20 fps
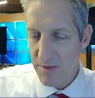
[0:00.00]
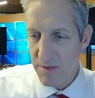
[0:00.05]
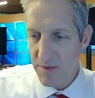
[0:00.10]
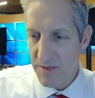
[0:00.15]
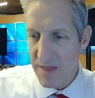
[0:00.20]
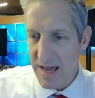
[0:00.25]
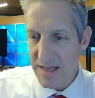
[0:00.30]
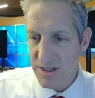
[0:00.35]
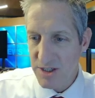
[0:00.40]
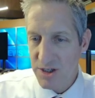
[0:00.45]

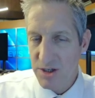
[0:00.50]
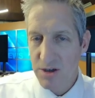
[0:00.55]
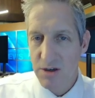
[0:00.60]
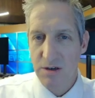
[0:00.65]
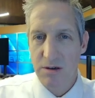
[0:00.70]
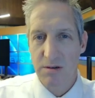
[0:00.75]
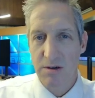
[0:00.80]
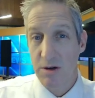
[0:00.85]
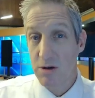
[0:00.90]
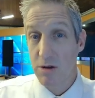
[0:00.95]
That's
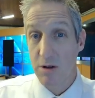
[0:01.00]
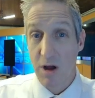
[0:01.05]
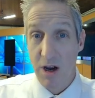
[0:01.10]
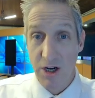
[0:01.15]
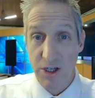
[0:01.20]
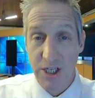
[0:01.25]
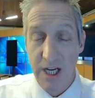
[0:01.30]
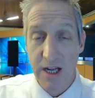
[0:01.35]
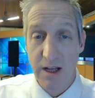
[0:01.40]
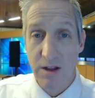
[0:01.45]
your, your
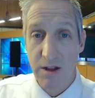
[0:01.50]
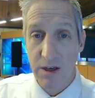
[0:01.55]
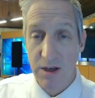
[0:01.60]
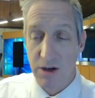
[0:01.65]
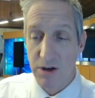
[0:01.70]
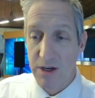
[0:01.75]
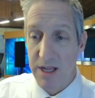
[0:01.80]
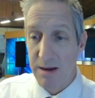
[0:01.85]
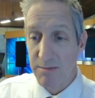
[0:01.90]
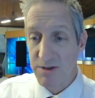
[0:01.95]
large hail and
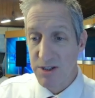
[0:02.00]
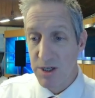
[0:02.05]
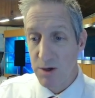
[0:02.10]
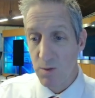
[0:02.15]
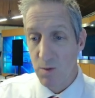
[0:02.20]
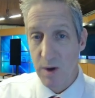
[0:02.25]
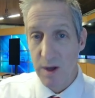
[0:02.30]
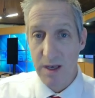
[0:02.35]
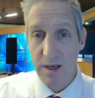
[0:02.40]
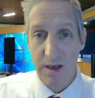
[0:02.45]
your
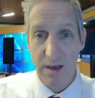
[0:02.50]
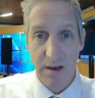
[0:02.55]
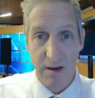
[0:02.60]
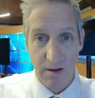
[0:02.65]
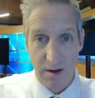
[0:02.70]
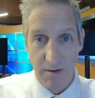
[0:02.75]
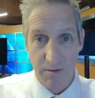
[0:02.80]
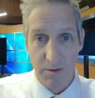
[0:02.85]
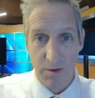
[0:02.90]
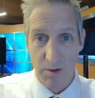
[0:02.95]
damaging wind
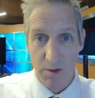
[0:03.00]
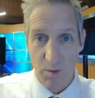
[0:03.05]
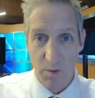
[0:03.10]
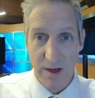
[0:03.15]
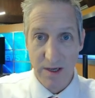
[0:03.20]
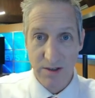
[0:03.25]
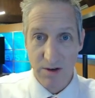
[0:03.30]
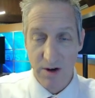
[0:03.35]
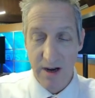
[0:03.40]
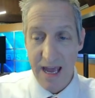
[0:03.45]
uh, for the
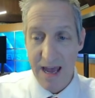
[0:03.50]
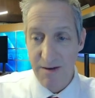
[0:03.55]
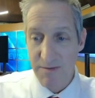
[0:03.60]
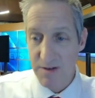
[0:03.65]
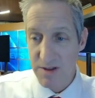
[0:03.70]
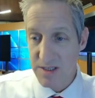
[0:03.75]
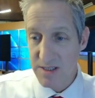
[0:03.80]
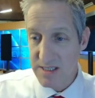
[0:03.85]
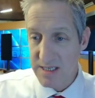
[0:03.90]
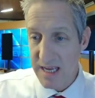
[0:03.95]
western half
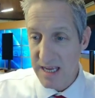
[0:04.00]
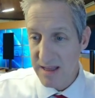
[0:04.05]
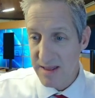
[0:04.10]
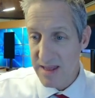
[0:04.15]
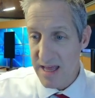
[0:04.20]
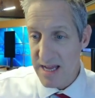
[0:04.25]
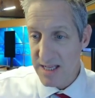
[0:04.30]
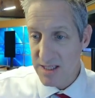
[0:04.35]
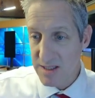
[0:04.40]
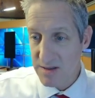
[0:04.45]
of the state.
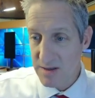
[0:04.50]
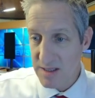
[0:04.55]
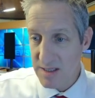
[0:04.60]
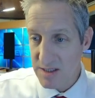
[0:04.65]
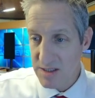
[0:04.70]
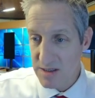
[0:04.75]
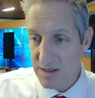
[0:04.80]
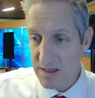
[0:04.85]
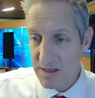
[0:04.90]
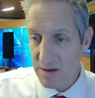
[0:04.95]
That's
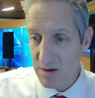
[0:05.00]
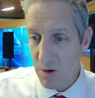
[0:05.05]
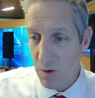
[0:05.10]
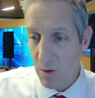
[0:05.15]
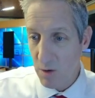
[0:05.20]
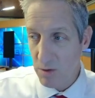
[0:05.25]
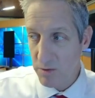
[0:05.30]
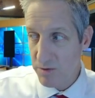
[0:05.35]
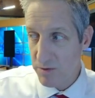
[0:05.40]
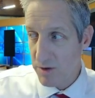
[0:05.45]
this
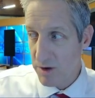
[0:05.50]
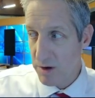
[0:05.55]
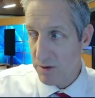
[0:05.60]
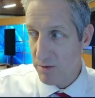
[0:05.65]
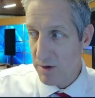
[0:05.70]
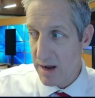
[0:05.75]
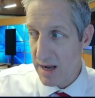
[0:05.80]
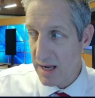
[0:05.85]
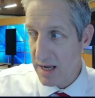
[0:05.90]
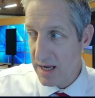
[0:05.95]
cold front
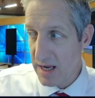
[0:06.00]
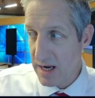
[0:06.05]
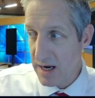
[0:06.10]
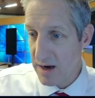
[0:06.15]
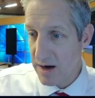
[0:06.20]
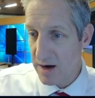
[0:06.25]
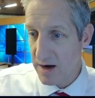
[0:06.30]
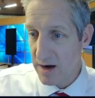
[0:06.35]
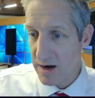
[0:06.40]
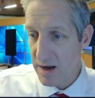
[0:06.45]
right
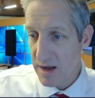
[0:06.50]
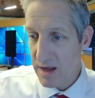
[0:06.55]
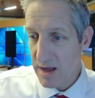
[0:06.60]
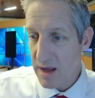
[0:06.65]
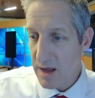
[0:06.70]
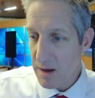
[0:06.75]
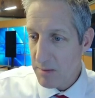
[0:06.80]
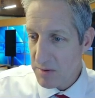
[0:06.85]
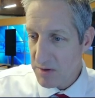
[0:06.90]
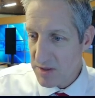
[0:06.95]
here.
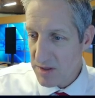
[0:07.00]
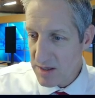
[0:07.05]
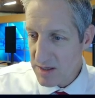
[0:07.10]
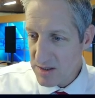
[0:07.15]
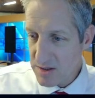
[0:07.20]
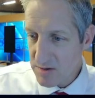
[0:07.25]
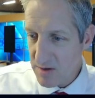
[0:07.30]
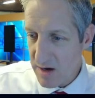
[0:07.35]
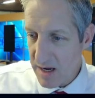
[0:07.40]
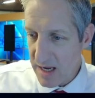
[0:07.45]
But
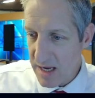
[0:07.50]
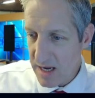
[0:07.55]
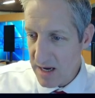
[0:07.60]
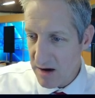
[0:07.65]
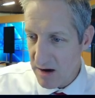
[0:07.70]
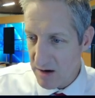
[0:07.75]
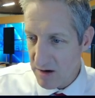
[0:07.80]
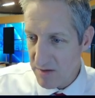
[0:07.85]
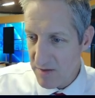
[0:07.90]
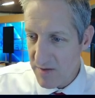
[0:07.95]
this right
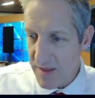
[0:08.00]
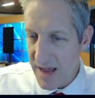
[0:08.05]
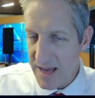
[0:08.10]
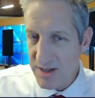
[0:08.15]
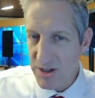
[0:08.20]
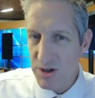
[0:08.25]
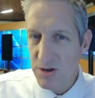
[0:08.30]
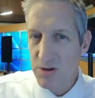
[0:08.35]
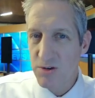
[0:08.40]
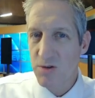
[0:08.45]
here,
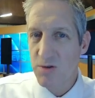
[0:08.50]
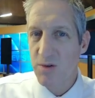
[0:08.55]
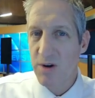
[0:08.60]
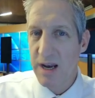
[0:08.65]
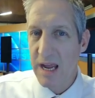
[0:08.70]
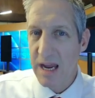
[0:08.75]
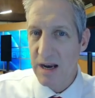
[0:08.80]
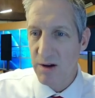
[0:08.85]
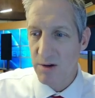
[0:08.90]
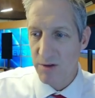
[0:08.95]
that's your
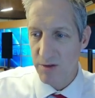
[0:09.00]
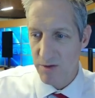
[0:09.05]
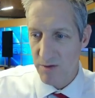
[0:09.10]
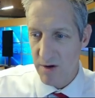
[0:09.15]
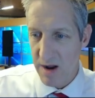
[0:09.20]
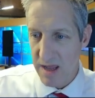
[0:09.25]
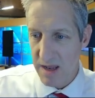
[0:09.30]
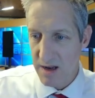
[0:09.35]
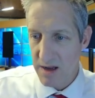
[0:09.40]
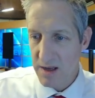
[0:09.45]
tornado
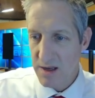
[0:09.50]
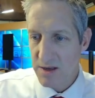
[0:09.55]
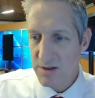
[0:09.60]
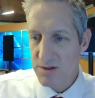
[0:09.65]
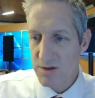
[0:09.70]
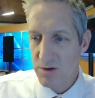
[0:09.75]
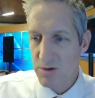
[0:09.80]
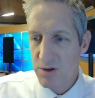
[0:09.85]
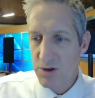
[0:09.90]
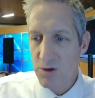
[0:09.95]
threat.
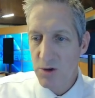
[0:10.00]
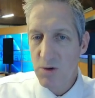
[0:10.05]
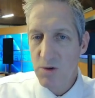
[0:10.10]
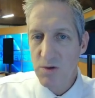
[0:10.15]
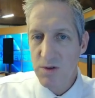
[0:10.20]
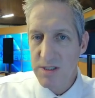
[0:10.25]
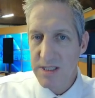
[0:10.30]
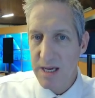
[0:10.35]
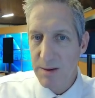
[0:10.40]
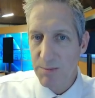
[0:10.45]
So, two
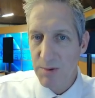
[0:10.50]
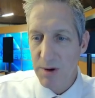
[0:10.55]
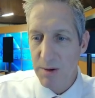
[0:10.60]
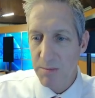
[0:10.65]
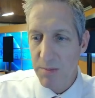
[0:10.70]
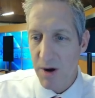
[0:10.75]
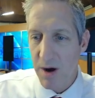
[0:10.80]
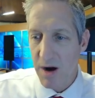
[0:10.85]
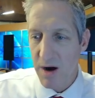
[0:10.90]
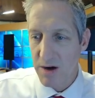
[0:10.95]

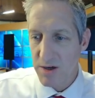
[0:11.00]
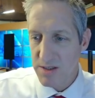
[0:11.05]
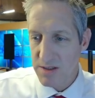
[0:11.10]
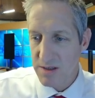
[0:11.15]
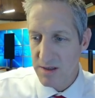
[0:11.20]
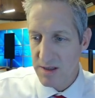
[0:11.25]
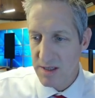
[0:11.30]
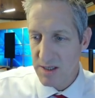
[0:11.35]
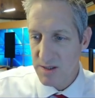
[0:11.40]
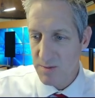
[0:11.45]
separate parts
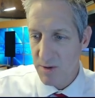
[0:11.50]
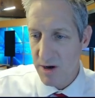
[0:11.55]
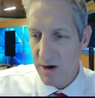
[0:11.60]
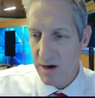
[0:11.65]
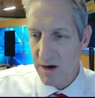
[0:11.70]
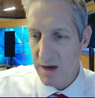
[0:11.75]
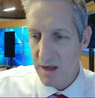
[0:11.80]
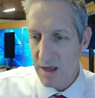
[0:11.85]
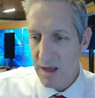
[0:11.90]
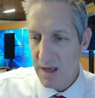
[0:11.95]
this
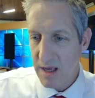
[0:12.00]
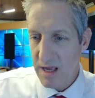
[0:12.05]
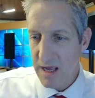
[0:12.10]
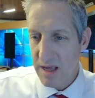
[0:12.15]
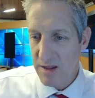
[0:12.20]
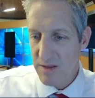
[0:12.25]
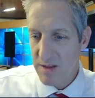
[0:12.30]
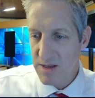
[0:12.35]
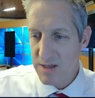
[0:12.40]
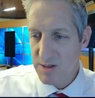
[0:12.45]
part
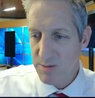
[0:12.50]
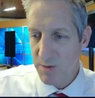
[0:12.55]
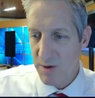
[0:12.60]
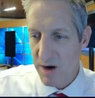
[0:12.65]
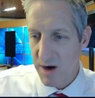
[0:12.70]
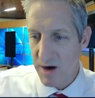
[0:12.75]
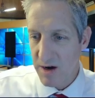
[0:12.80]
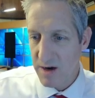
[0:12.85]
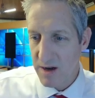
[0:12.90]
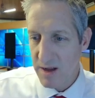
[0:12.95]
and this
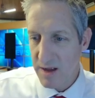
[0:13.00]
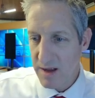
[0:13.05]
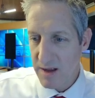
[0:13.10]
part.